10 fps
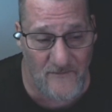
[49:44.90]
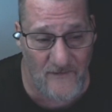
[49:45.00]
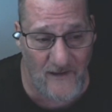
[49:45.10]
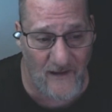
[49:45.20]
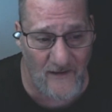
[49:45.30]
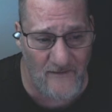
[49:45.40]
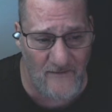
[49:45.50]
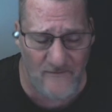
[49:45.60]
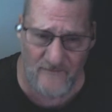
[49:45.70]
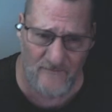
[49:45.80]

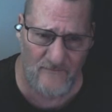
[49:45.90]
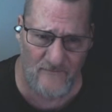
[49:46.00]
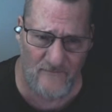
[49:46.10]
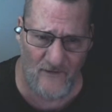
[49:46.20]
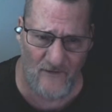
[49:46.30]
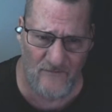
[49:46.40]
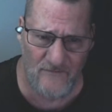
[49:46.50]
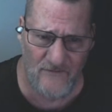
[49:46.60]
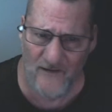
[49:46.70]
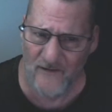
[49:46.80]
And,
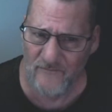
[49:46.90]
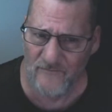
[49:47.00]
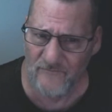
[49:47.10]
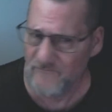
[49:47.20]
kind of,